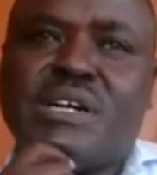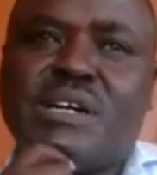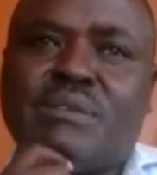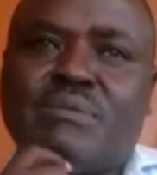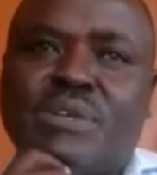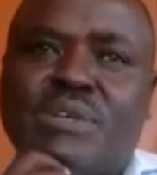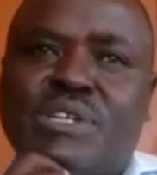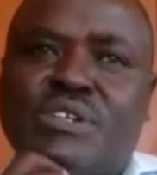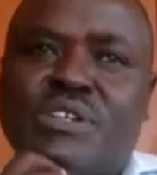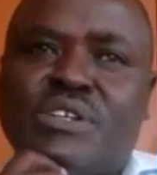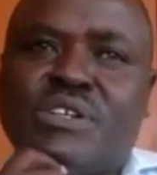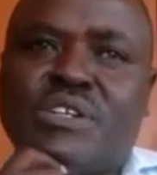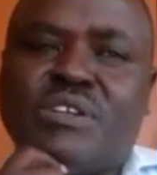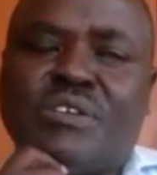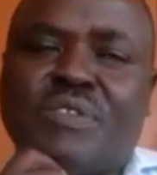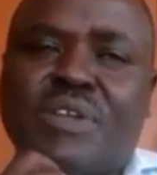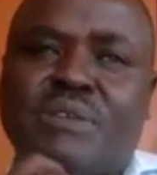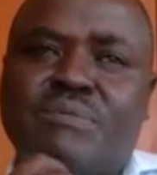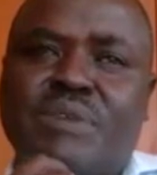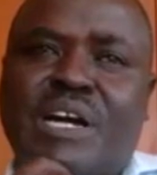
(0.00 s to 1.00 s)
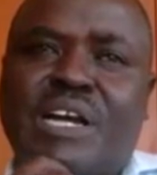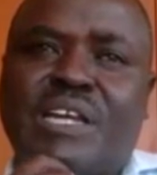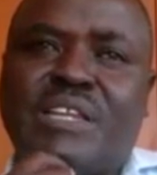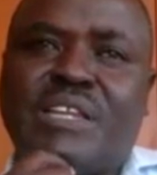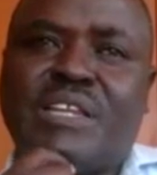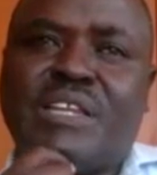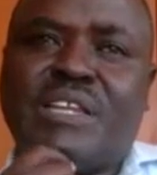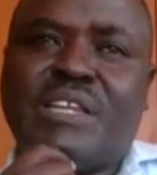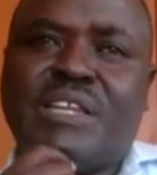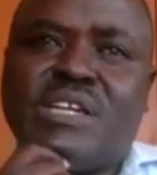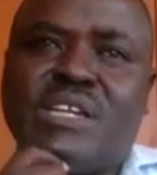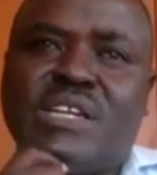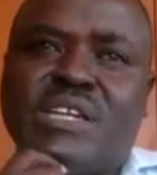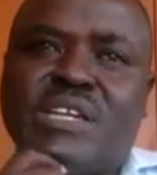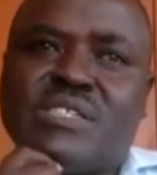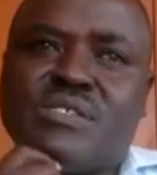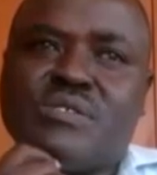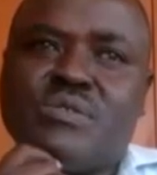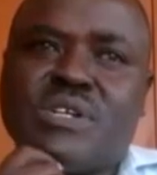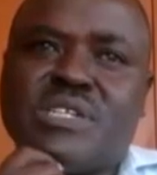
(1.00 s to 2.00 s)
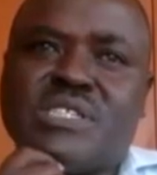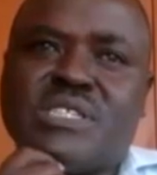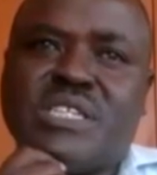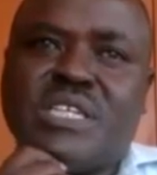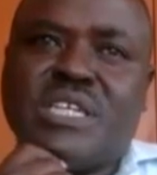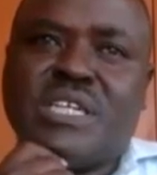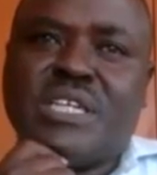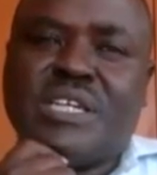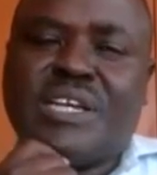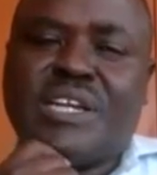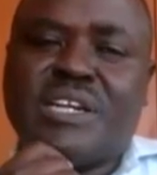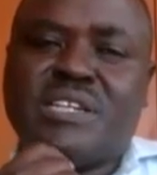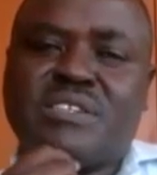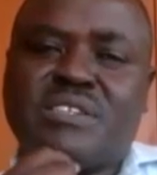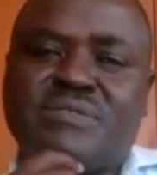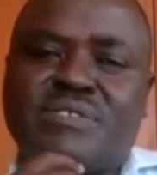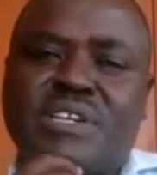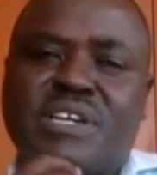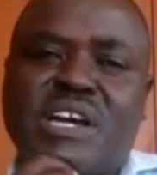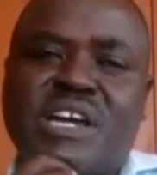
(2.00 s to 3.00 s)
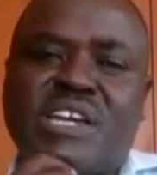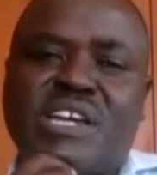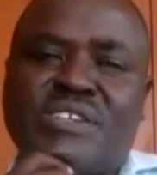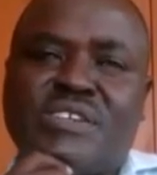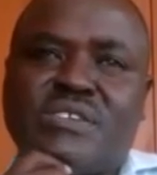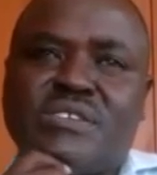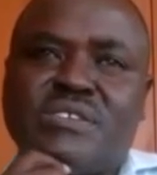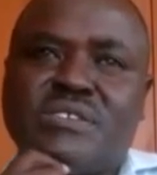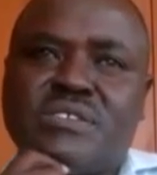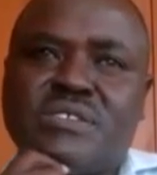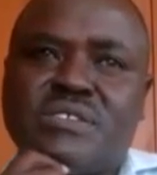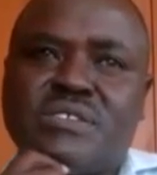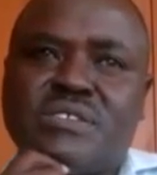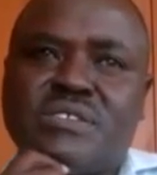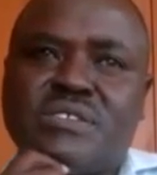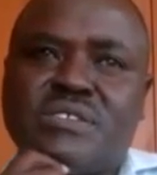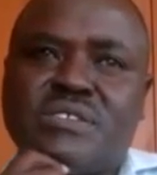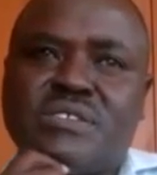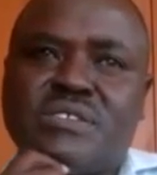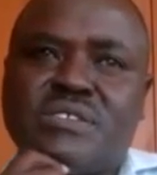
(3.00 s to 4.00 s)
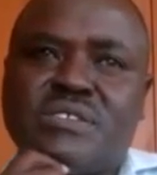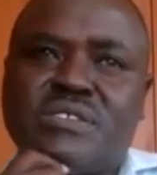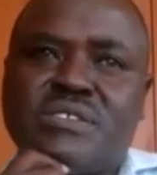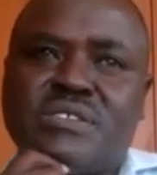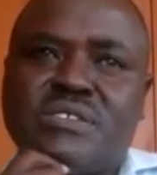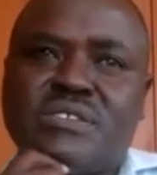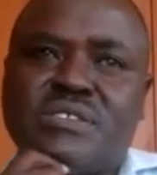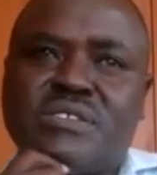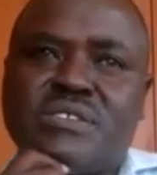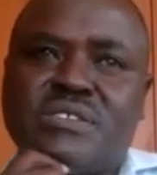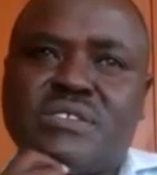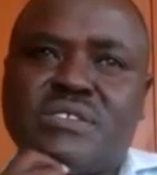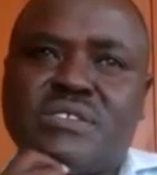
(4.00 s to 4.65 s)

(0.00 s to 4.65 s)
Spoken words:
and majority of them are in the rural areas who are still relatively idle.